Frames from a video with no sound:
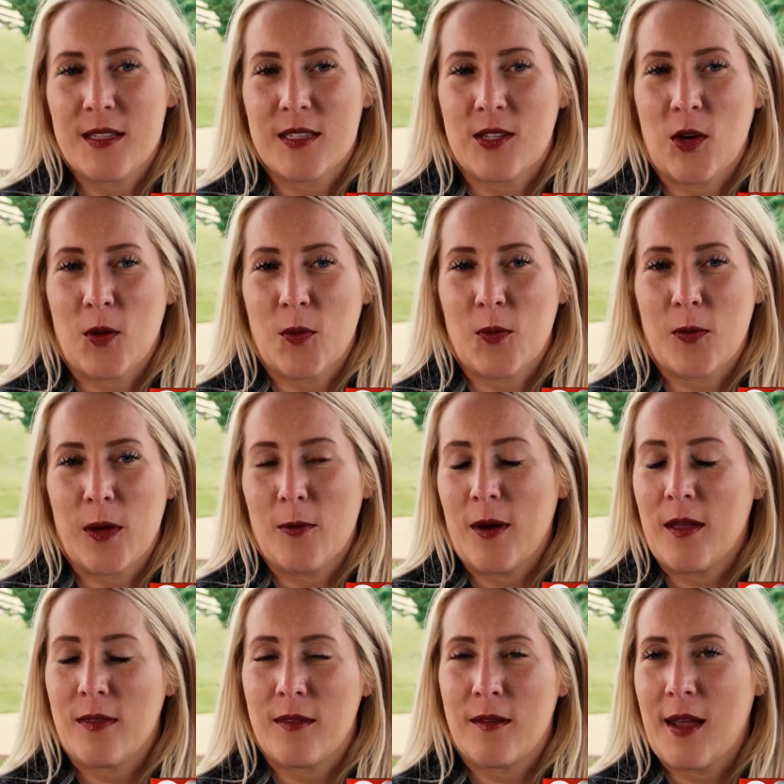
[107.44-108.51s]
so we
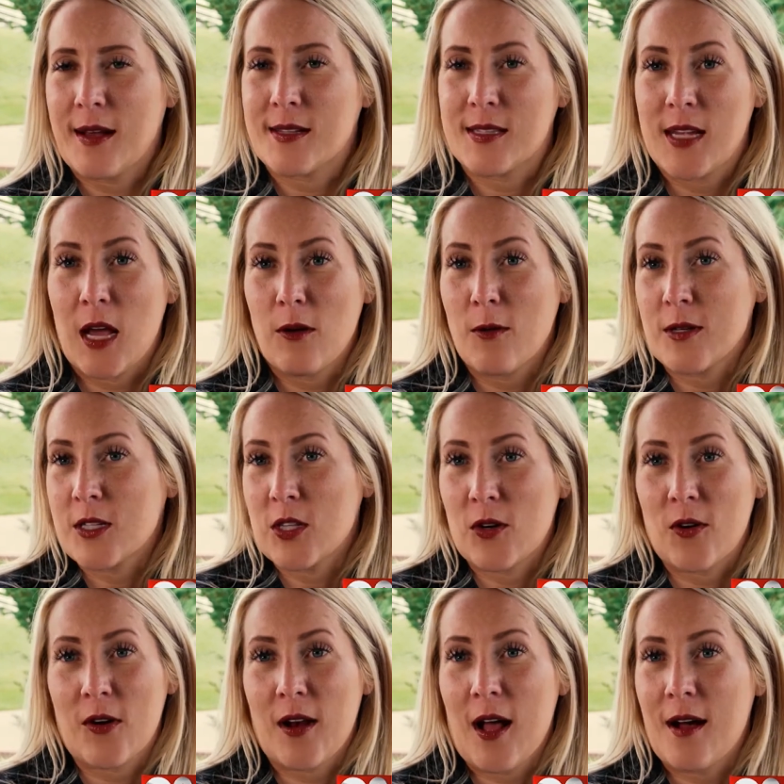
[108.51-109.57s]
went, and the next day, we went to the
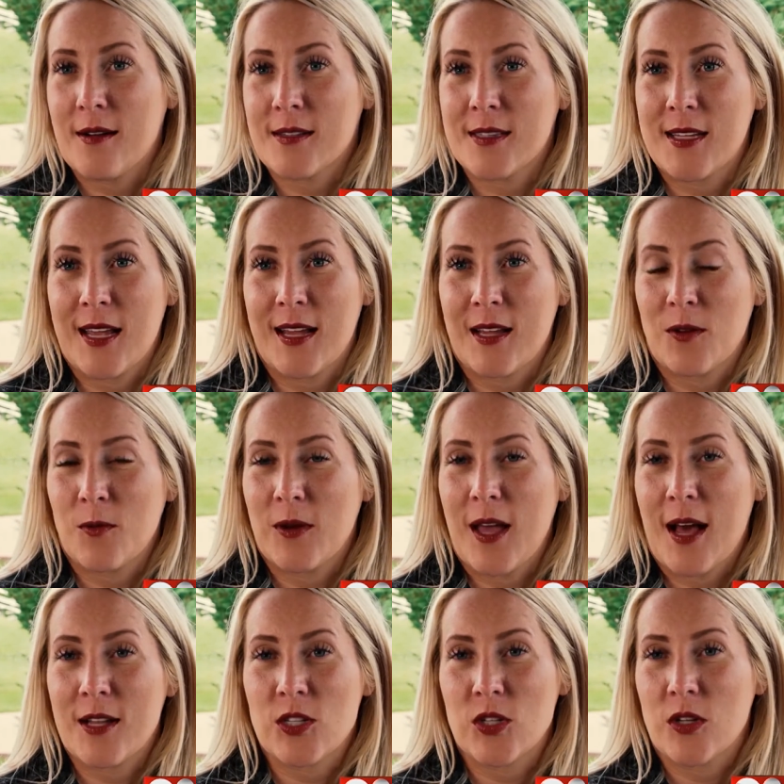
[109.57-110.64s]
courthouse, and we
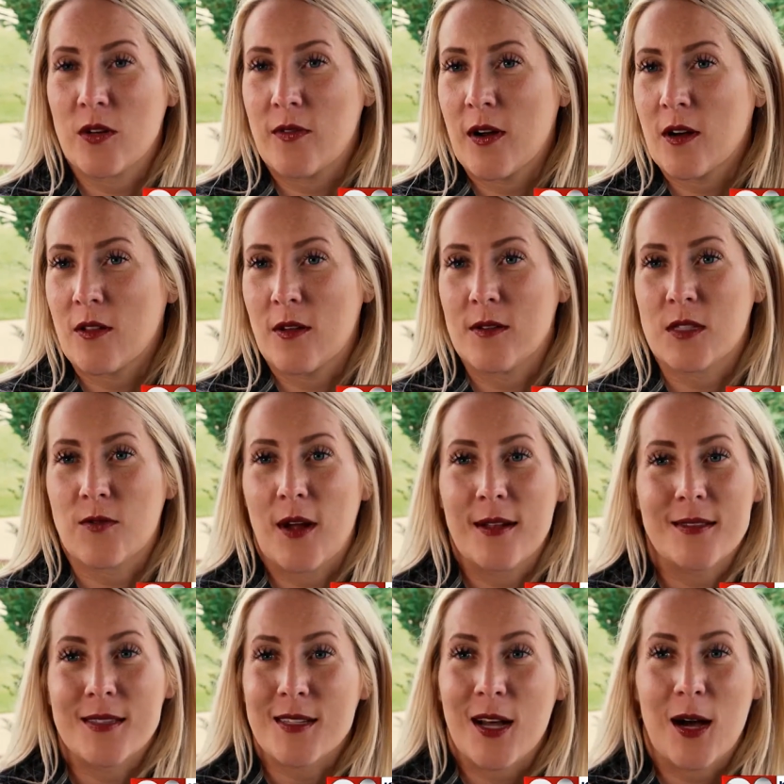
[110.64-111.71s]
had two of our close
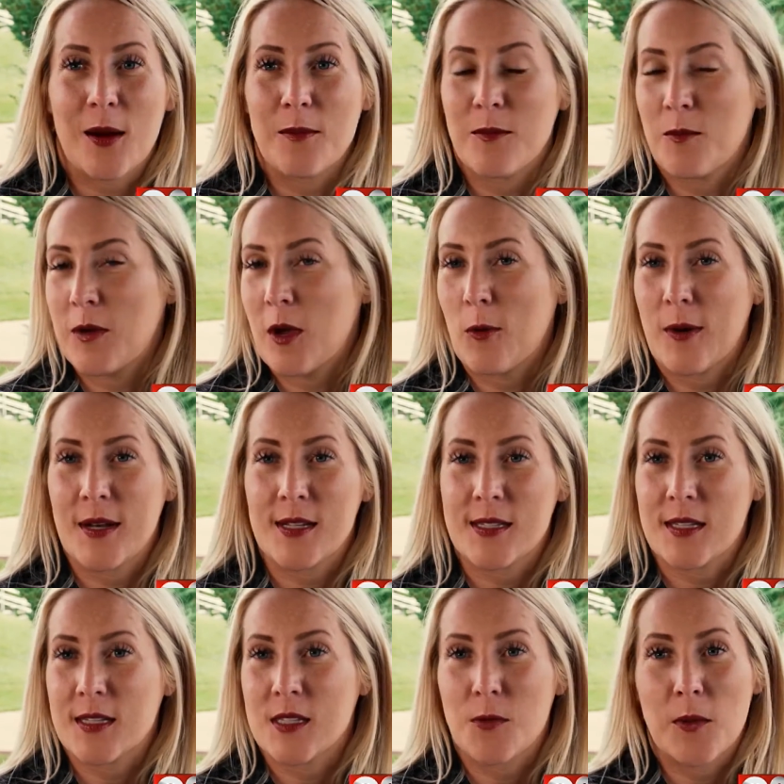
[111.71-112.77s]
friends come and be our
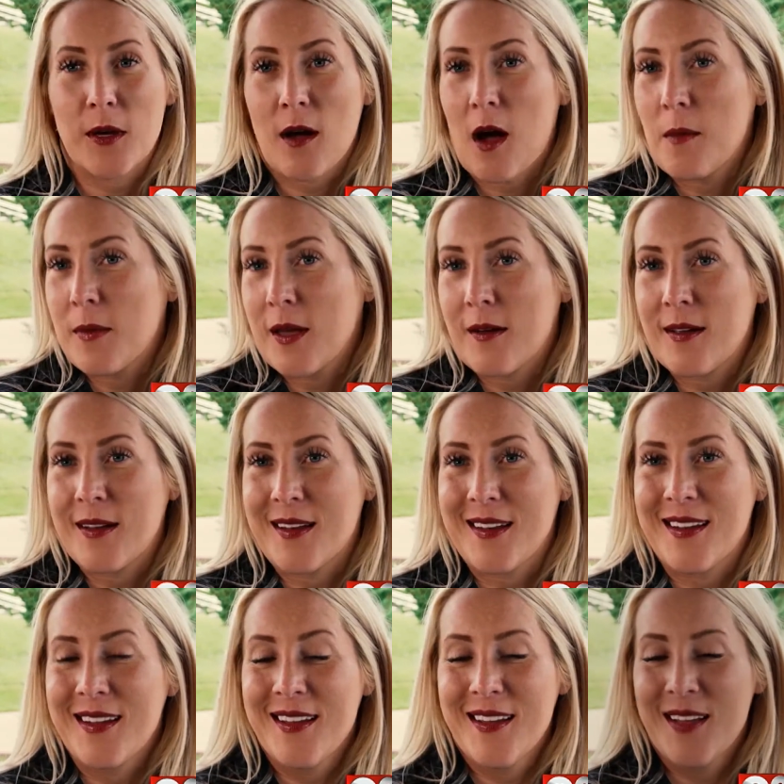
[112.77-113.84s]
witnesses, and we got married.
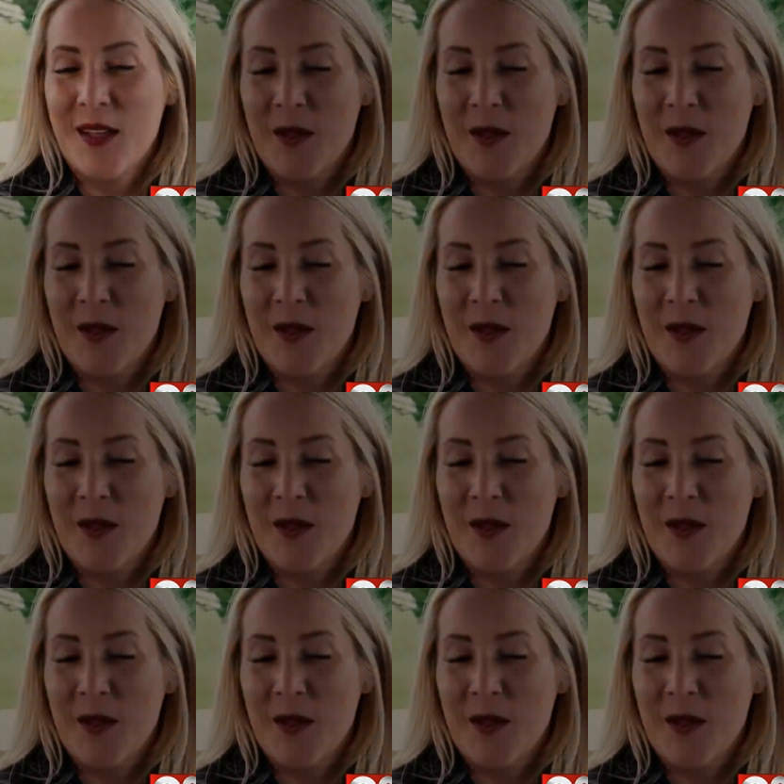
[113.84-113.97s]
And